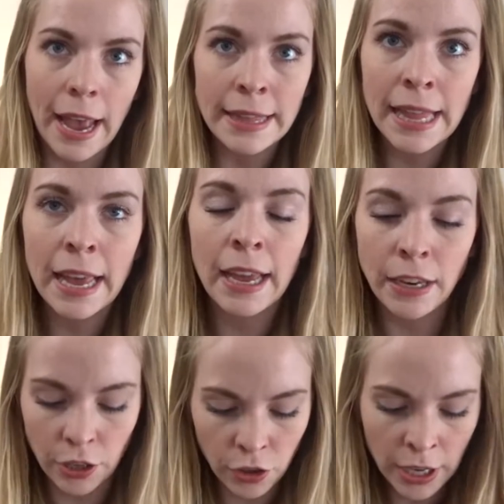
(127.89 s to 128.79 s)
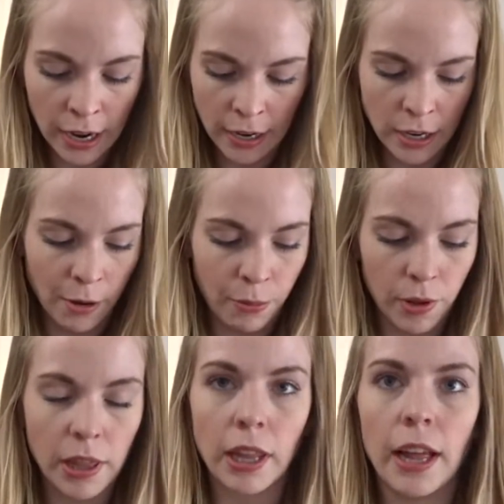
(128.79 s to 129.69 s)
and then you're gonna end up
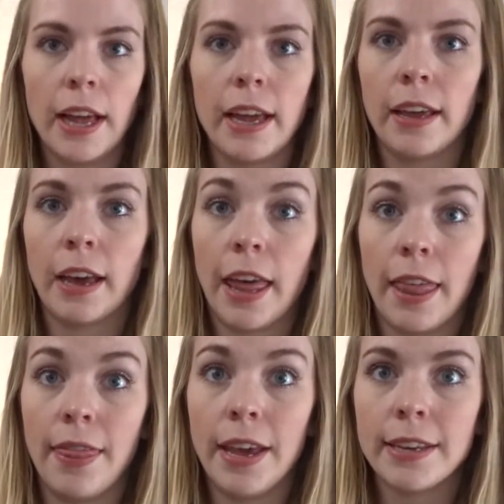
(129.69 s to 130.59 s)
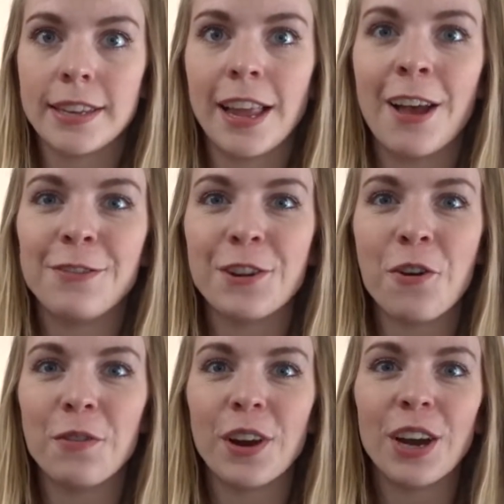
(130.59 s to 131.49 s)
with like this left
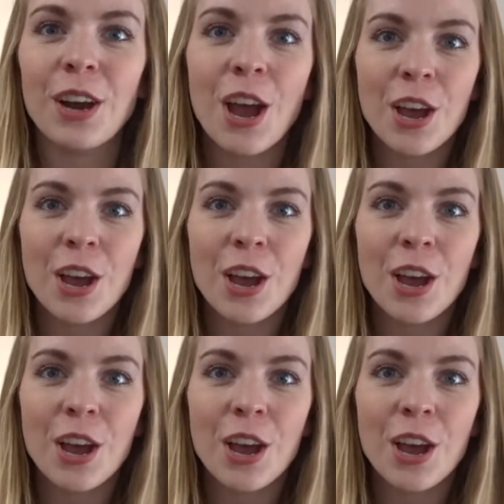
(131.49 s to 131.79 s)
over.